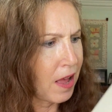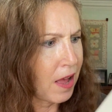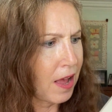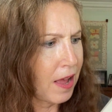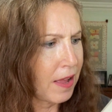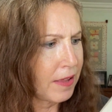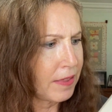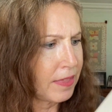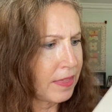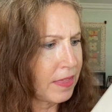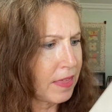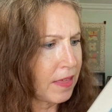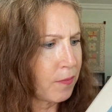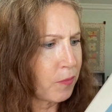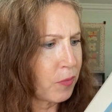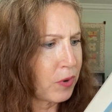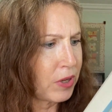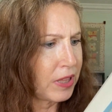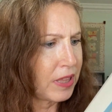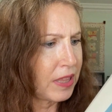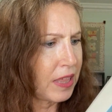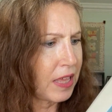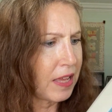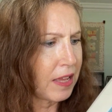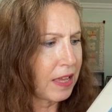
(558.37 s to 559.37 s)
I
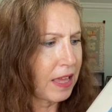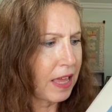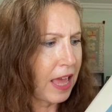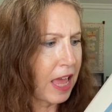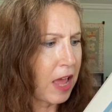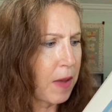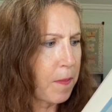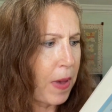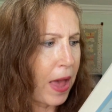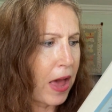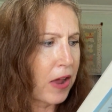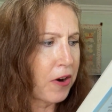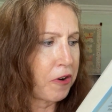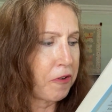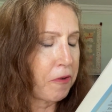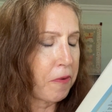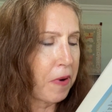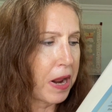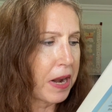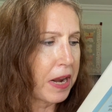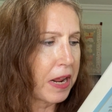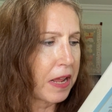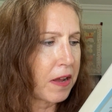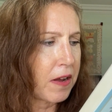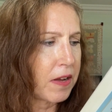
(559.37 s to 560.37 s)
would think came out
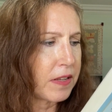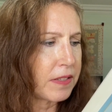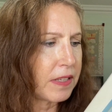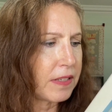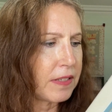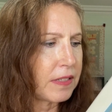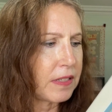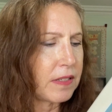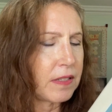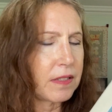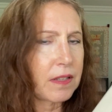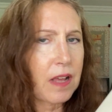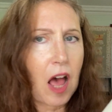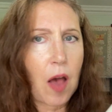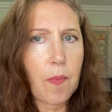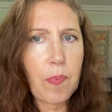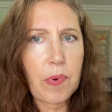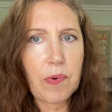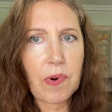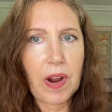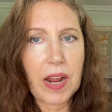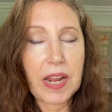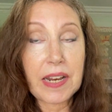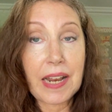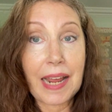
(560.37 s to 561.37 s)
already because this is
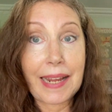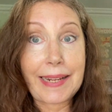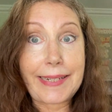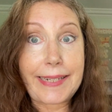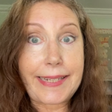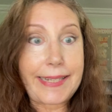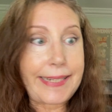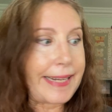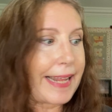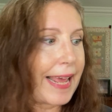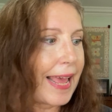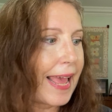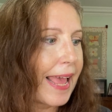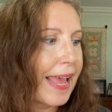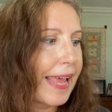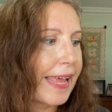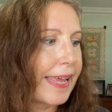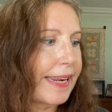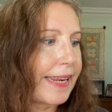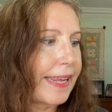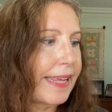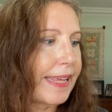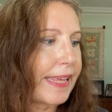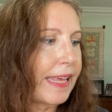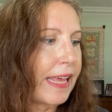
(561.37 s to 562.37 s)
copyright
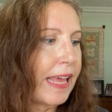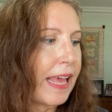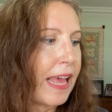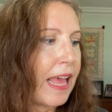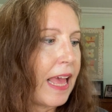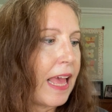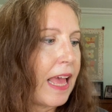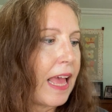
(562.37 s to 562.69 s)
1980,